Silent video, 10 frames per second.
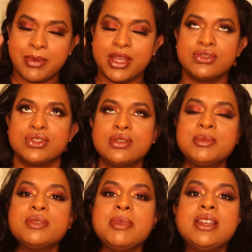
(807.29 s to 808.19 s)
I have so
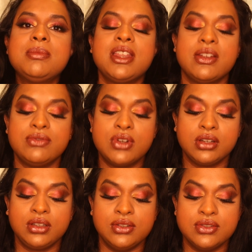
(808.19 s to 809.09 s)
much makeup that I've
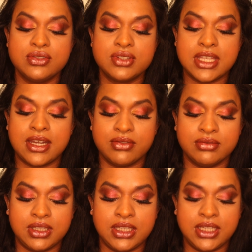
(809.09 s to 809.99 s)
not used and I
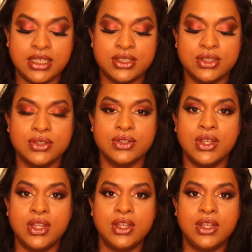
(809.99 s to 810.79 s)
really need to